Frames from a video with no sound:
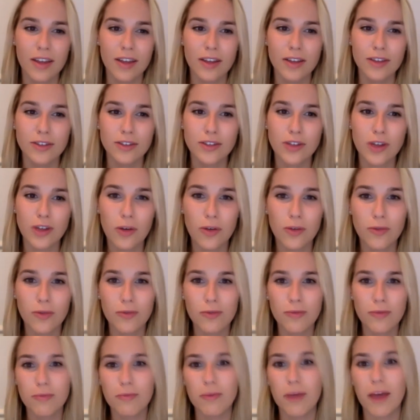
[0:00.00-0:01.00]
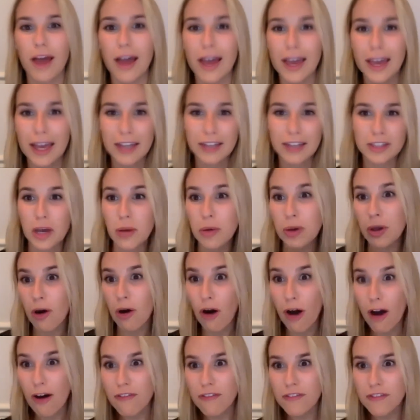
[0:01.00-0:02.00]
So I guess going
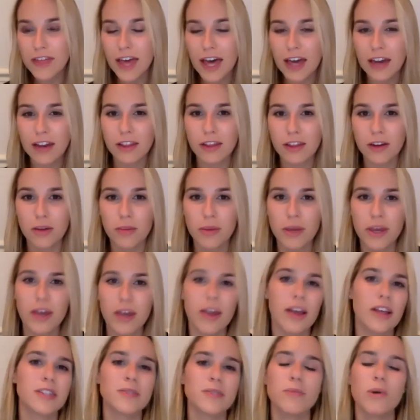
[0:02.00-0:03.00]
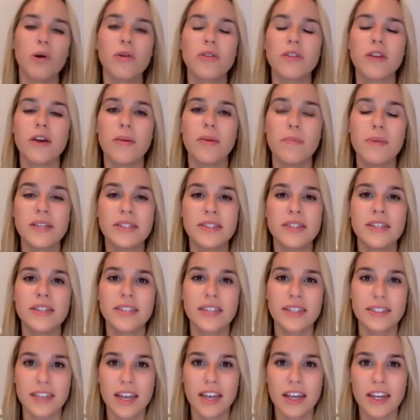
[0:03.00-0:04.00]
off of that a little bit, as both a business
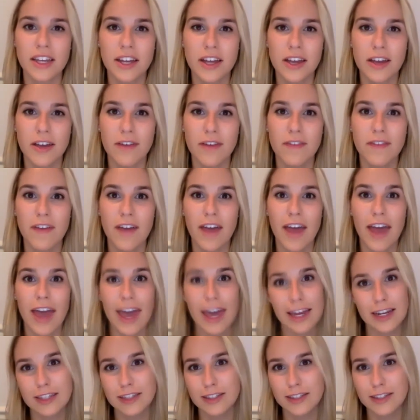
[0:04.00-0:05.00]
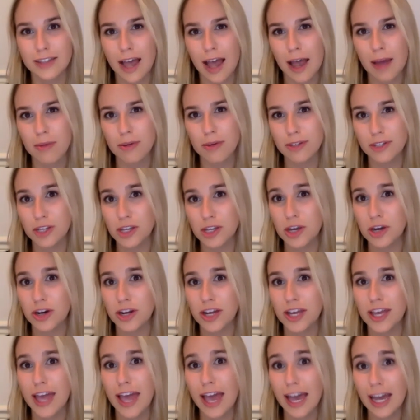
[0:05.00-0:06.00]
executive and a
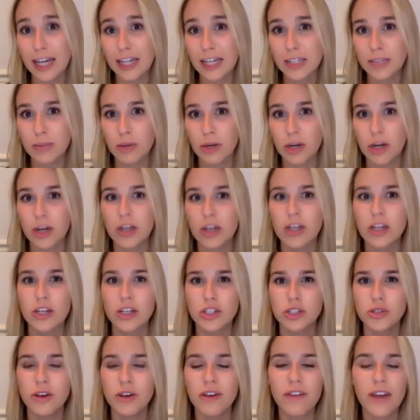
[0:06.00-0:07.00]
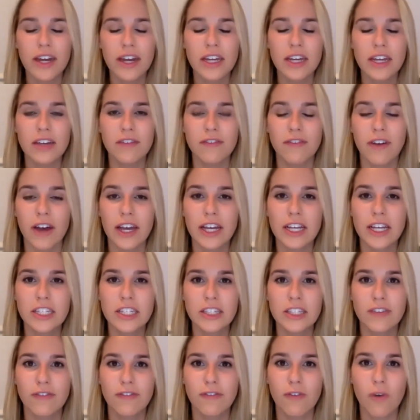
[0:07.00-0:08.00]
cybersecurity expert, do you have any
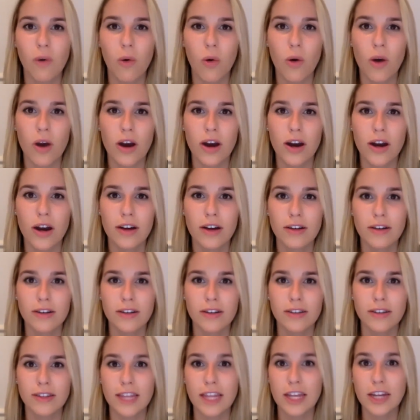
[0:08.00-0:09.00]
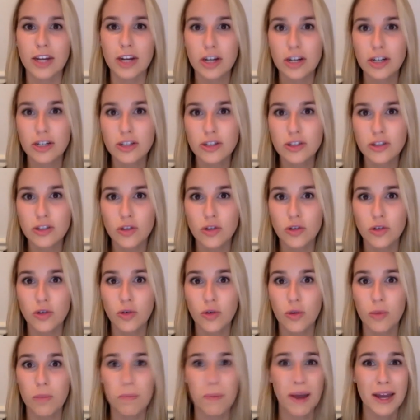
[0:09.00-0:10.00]
advice for leaders
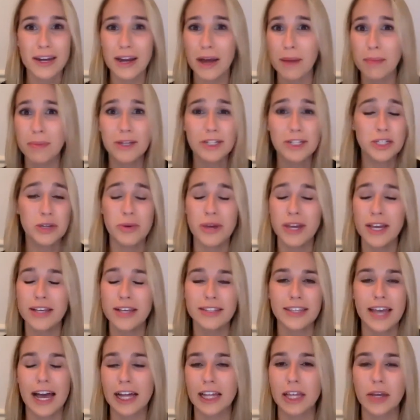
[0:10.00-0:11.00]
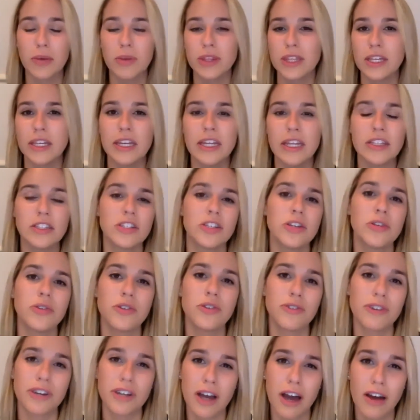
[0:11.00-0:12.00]
who might not be doing exactly what they need to do to
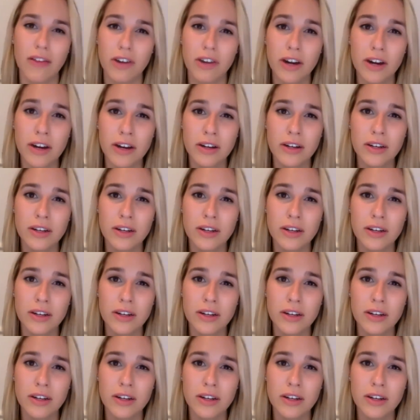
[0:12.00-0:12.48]
recover?